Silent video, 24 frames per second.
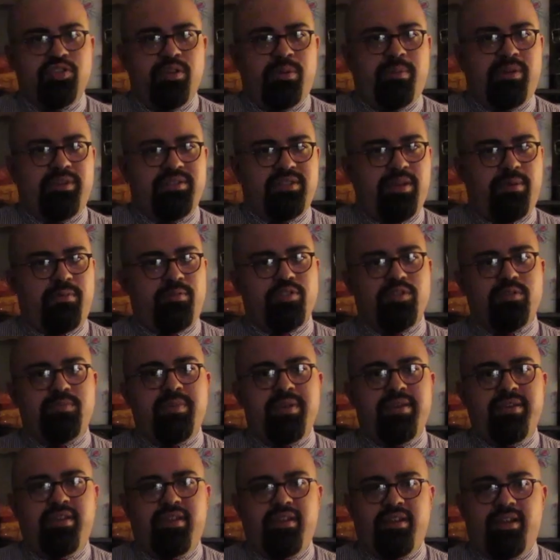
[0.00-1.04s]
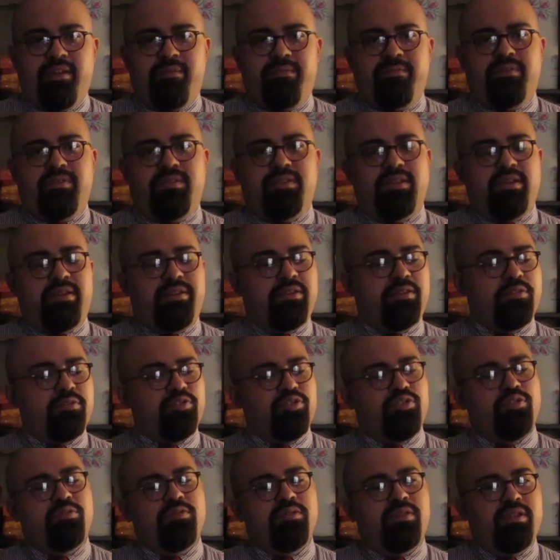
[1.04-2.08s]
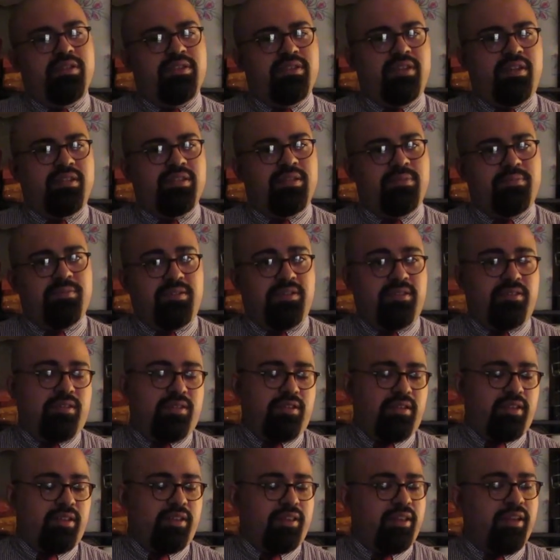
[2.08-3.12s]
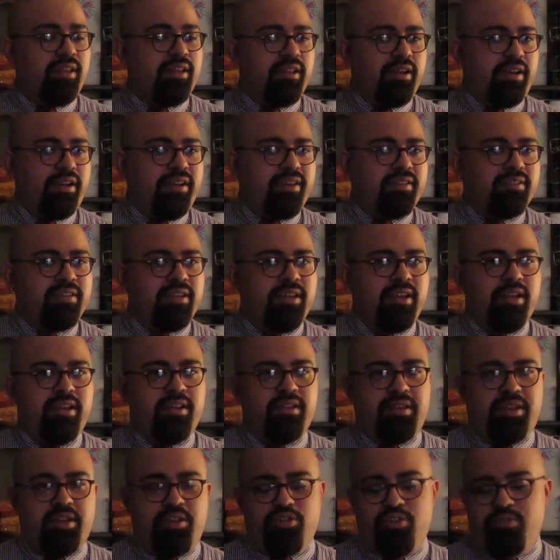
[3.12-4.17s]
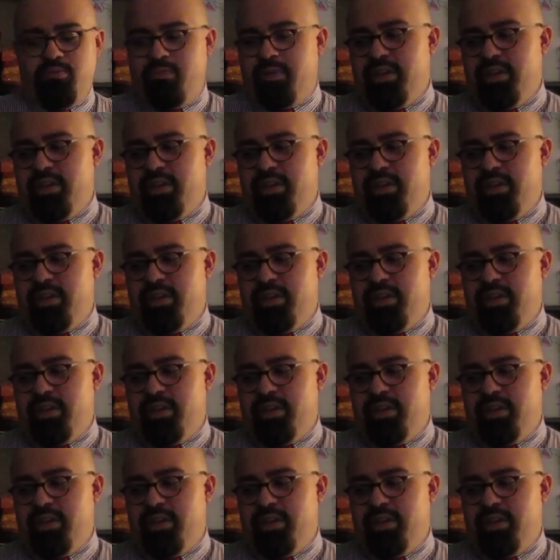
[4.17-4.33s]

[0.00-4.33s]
them as they were speaking. If another student said something that they liked, they should